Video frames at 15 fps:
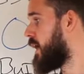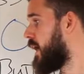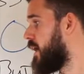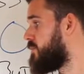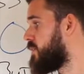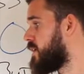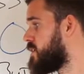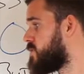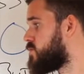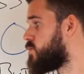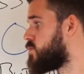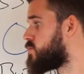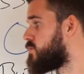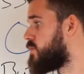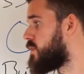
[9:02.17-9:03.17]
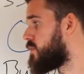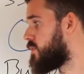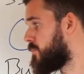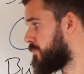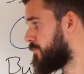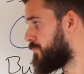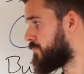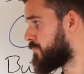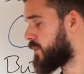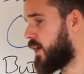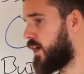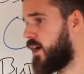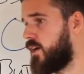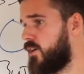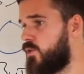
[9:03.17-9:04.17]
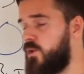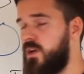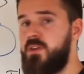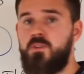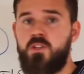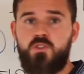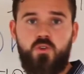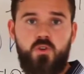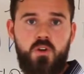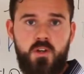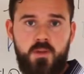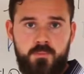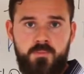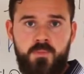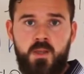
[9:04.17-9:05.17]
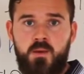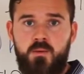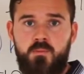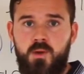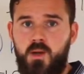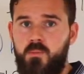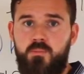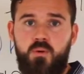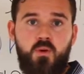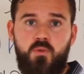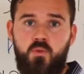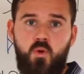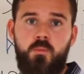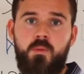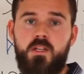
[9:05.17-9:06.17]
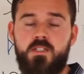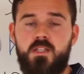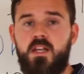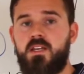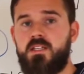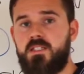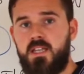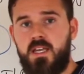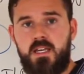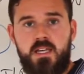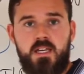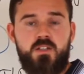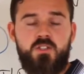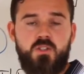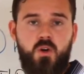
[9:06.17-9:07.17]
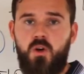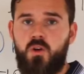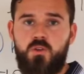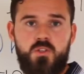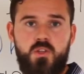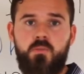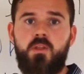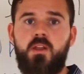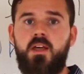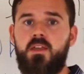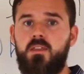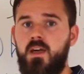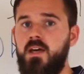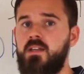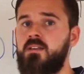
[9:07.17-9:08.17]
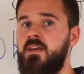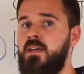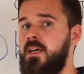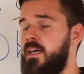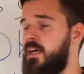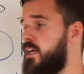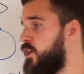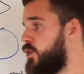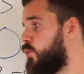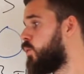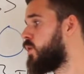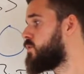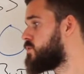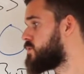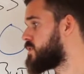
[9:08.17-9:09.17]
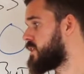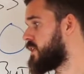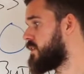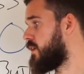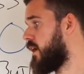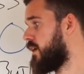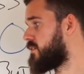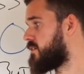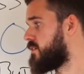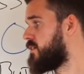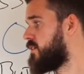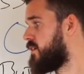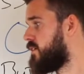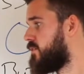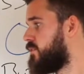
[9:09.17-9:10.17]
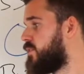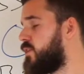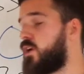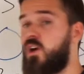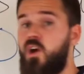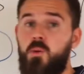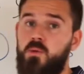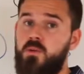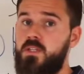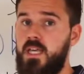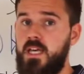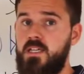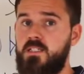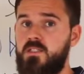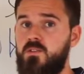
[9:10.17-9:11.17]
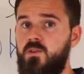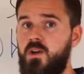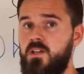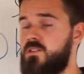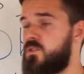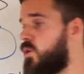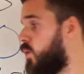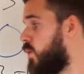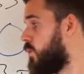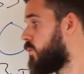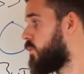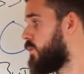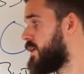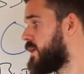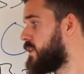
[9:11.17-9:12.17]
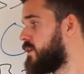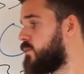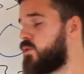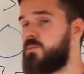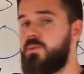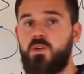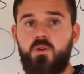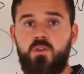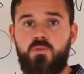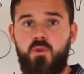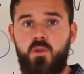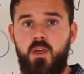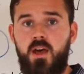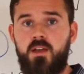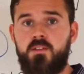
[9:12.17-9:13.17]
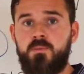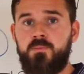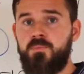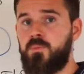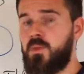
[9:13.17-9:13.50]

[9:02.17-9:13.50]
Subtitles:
having issues with your inventory performance, like staying in stock or something like that. You want to see that within a couple of days, right? So weekly would be good for that.